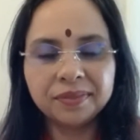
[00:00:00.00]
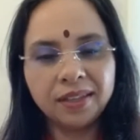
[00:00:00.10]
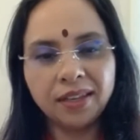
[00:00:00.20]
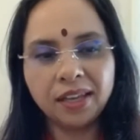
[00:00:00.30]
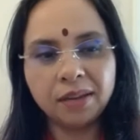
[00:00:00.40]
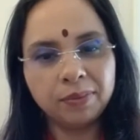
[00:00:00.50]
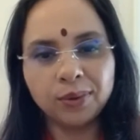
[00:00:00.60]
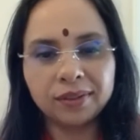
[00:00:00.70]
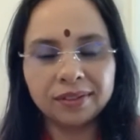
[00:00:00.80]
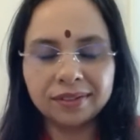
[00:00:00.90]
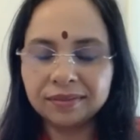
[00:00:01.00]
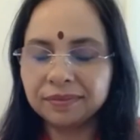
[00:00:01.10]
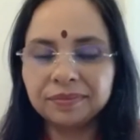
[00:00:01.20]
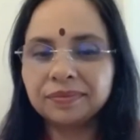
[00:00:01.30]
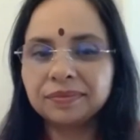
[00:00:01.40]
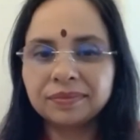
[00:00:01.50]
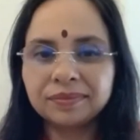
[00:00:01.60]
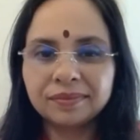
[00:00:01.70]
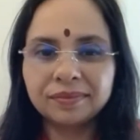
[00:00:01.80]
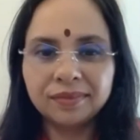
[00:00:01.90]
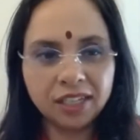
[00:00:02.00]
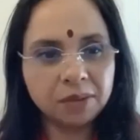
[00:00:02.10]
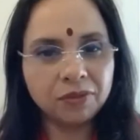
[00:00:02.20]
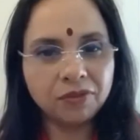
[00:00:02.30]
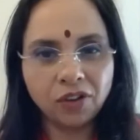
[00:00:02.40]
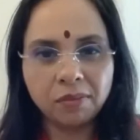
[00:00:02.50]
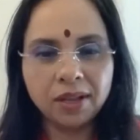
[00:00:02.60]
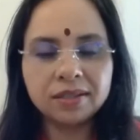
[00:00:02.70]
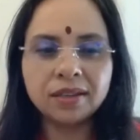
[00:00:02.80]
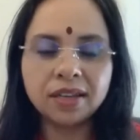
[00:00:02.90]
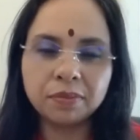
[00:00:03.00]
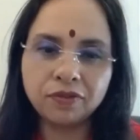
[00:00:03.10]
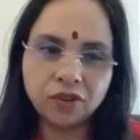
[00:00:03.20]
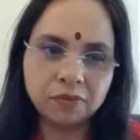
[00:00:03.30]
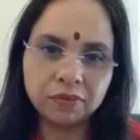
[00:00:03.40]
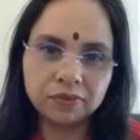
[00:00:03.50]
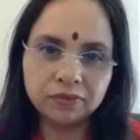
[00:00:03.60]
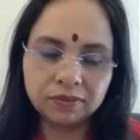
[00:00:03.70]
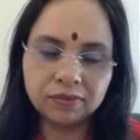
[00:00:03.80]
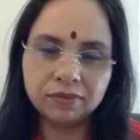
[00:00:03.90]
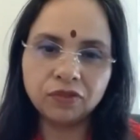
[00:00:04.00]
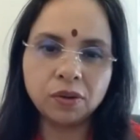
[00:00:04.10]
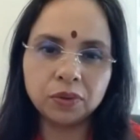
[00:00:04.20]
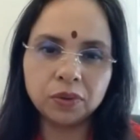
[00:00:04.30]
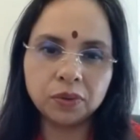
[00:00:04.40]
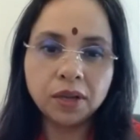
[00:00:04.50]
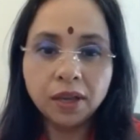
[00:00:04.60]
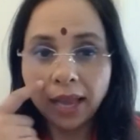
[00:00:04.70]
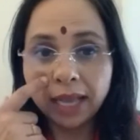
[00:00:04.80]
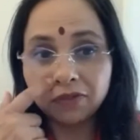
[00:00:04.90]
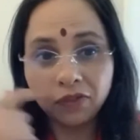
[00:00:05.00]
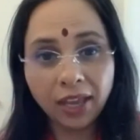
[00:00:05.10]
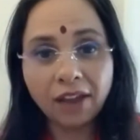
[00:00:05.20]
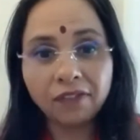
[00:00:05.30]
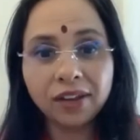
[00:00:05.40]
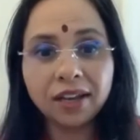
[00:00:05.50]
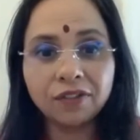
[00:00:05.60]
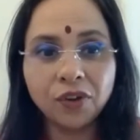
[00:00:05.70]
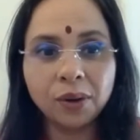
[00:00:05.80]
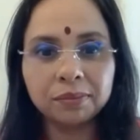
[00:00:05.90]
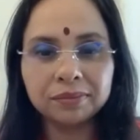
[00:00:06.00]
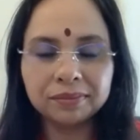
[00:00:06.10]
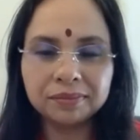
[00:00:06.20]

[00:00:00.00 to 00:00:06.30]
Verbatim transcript: He can be both. He can be formless, he can be form, form too, as we have taken a form.